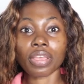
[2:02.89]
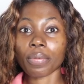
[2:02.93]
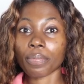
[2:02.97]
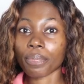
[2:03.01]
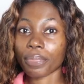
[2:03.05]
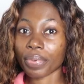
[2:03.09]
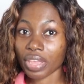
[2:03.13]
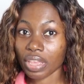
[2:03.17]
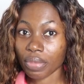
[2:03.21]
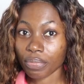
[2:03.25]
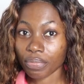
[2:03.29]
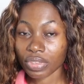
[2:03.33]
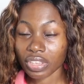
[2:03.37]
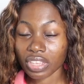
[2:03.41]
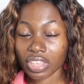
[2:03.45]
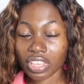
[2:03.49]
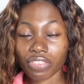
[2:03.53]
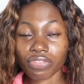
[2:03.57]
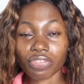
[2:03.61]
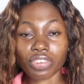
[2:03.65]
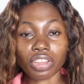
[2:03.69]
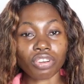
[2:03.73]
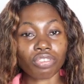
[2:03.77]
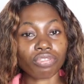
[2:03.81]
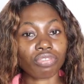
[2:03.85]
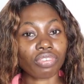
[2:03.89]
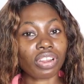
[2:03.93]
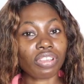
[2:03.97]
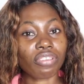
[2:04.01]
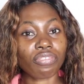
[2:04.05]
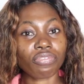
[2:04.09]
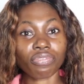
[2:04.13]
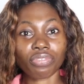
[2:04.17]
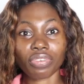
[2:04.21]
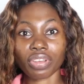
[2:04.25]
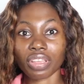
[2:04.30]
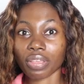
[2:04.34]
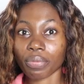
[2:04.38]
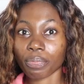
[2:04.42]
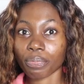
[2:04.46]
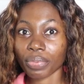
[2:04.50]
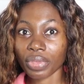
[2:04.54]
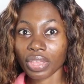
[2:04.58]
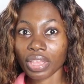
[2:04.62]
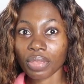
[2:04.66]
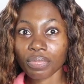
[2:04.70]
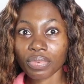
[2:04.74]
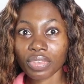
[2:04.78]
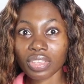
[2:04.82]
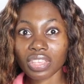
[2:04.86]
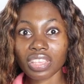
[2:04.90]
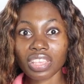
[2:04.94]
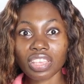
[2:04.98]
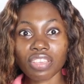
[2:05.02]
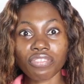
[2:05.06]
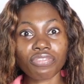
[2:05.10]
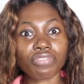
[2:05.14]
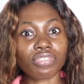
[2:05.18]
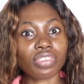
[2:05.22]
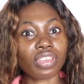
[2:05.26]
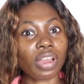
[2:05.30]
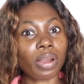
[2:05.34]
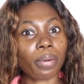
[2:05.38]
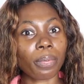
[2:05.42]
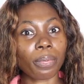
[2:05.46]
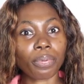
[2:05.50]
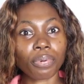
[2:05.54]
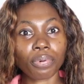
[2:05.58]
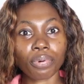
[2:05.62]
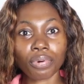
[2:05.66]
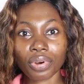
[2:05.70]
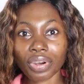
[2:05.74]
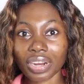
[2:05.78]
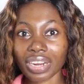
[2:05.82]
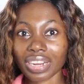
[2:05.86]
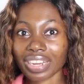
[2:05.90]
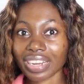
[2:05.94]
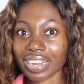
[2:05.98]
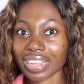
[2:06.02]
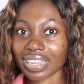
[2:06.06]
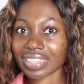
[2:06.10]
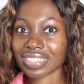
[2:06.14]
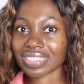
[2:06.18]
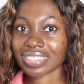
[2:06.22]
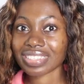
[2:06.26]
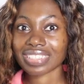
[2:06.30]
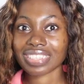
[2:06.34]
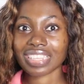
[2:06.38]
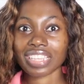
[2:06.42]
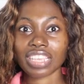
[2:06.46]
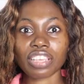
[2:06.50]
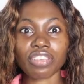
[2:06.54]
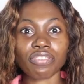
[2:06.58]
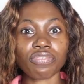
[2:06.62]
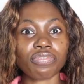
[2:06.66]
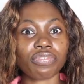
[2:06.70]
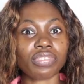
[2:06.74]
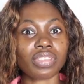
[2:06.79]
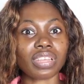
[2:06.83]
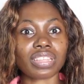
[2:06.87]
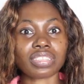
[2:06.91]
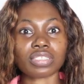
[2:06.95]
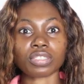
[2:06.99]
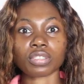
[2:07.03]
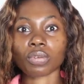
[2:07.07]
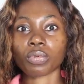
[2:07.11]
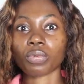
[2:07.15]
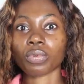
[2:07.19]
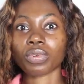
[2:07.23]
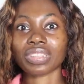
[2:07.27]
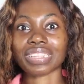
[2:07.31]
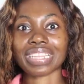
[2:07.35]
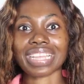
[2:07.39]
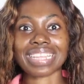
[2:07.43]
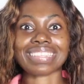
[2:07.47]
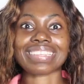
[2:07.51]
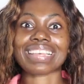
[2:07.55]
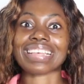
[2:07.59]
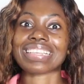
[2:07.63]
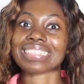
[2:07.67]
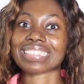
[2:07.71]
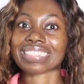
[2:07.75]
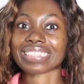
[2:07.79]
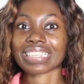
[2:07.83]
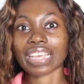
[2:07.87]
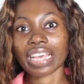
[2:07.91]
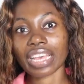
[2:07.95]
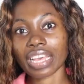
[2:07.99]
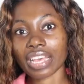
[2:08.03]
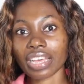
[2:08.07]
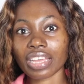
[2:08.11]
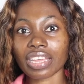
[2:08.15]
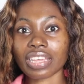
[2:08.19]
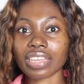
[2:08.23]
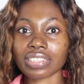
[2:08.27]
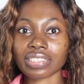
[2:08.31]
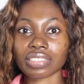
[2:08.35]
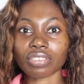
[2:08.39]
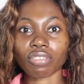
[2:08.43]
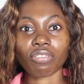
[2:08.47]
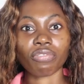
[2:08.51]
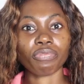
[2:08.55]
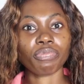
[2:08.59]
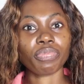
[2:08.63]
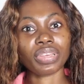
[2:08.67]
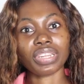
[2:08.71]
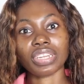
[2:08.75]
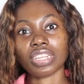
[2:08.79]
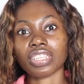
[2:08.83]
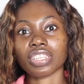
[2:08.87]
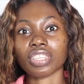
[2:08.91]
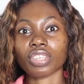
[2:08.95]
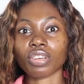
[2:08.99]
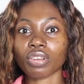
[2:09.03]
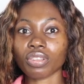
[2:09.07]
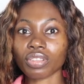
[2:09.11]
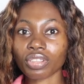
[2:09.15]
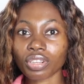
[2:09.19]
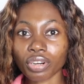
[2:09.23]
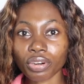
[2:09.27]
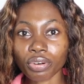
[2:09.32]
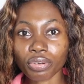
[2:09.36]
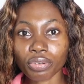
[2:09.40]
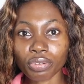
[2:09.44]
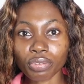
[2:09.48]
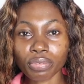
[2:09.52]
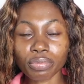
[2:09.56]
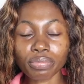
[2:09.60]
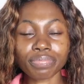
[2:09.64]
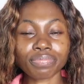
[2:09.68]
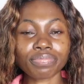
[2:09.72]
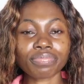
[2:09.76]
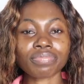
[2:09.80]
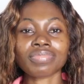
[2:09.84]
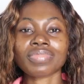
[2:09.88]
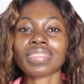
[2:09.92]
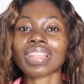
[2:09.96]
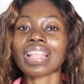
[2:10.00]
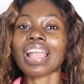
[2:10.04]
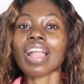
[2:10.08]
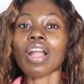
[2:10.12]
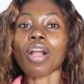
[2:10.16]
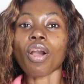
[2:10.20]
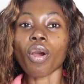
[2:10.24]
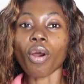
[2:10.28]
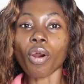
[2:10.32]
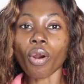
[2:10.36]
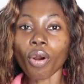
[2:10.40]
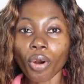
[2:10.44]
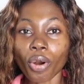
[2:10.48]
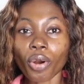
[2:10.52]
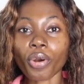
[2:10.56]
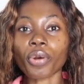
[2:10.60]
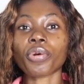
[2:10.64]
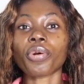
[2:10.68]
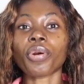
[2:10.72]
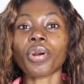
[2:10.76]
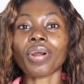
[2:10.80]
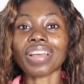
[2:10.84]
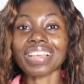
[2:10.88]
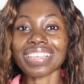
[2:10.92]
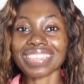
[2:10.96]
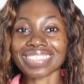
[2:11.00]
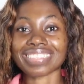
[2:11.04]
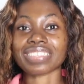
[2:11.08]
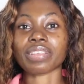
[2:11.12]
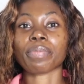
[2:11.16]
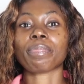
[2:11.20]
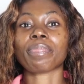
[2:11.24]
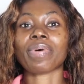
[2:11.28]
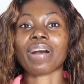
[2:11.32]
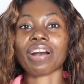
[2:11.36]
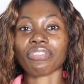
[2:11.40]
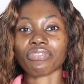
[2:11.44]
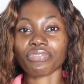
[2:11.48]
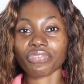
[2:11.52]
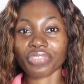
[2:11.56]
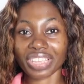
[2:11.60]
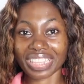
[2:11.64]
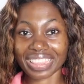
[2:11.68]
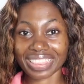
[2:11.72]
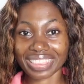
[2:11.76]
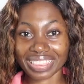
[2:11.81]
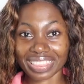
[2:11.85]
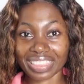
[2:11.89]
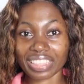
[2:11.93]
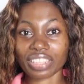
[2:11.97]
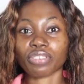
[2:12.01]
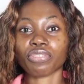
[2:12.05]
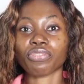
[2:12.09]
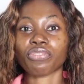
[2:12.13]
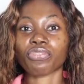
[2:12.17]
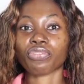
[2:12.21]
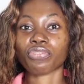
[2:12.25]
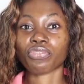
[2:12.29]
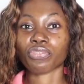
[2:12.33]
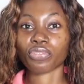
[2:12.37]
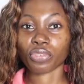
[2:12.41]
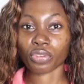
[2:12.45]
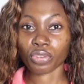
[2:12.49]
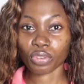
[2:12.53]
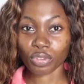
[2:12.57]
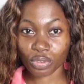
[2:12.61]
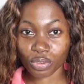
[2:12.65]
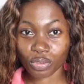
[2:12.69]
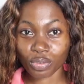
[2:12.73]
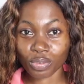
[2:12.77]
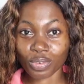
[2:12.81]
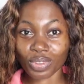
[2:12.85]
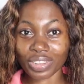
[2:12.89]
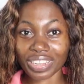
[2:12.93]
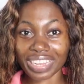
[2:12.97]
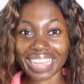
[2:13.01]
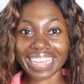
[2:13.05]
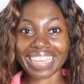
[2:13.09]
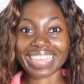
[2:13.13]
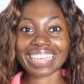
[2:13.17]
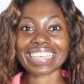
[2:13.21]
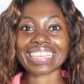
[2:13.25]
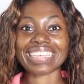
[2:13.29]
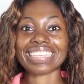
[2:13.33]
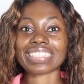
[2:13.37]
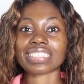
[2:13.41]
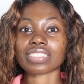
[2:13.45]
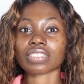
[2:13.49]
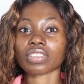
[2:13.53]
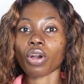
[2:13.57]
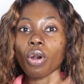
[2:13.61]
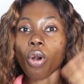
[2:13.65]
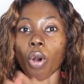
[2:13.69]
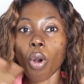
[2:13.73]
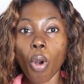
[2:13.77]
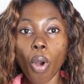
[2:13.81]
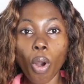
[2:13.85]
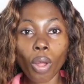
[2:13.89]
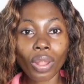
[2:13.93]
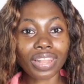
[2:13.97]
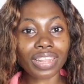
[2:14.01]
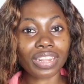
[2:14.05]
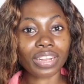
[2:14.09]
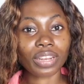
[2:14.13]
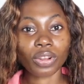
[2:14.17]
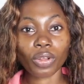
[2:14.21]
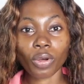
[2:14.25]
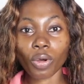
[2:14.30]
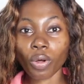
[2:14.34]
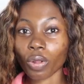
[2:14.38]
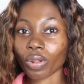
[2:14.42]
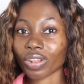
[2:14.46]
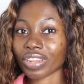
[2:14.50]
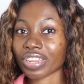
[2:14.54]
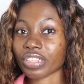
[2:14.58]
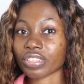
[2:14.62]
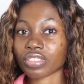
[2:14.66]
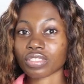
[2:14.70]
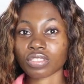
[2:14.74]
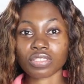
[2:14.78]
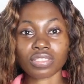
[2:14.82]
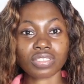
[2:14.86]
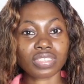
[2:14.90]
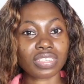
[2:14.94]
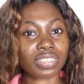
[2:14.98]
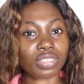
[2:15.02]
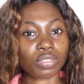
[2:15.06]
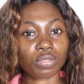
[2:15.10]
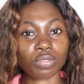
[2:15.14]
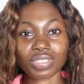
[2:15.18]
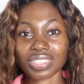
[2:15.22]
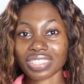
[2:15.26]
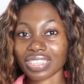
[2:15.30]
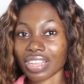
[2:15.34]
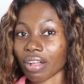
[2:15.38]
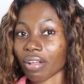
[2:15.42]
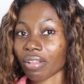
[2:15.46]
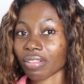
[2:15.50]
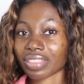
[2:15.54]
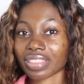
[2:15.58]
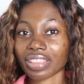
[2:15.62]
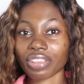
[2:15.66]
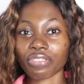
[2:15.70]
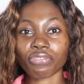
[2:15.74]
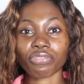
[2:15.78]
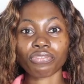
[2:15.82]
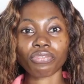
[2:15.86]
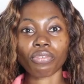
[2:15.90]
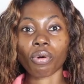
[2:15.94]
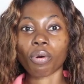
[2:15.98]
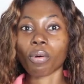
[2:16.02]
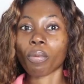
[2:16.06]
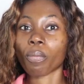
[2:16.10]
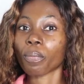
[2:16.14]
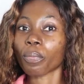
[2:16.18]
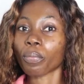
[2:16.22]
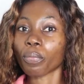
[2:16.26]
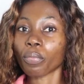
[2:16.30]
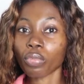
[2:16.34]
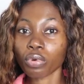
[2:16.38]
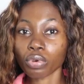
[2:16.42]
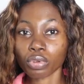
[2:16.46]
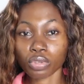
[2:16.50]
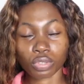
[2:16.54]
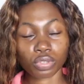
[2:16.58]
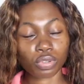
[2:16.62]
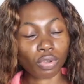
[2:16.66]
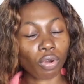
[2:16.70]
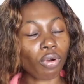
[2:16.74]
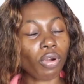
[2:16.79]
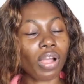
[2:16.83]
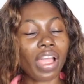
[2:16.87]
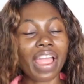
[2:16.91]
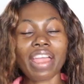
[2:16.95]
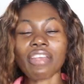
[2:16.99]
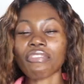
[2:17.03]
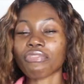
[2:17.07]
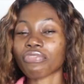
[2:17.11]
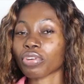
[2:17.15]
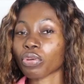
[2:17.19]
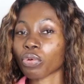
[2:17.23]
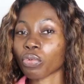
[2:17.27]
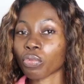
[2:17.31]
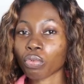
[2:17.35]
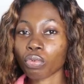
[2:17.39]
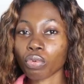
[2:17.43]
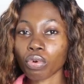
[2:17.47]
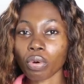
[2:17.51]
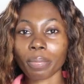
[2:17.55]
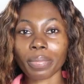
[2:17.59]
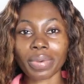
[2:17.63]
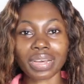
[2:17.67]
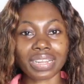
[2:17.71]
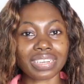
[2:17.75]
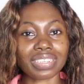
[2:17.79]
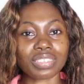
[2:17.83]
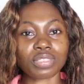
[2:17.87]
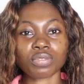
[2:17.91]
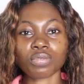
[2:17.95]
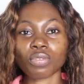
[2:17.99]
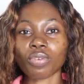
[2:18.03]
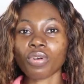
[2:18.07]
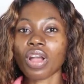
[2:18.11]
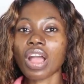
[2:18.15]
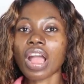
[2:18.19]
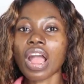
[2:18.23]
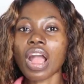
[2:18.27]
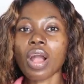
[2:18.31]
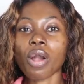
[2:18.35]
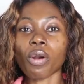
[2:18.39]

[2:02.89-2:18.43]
a baby, if you're trying for a baby, if you are pregnant, if you are someone that you're scared of being in the other room, okra is the perfect thing for you. Like, it's all in all, it's the total thing for most or every woman. So